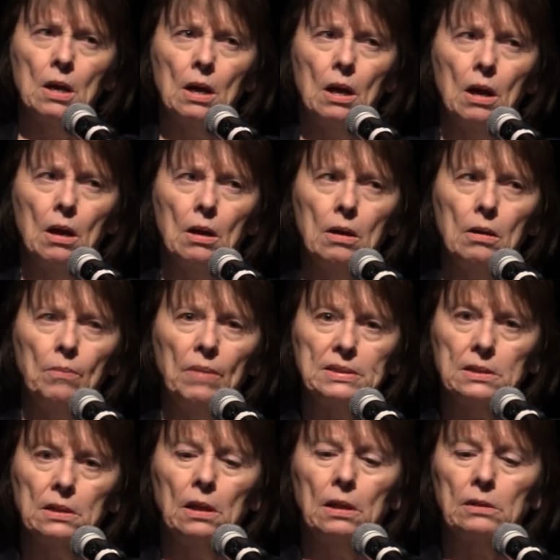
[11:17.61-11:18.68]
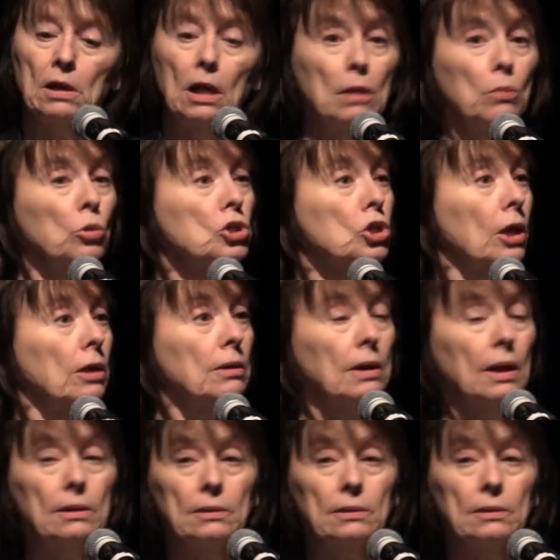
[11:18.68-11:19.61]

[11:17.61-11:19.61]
uh, my salon column, which I,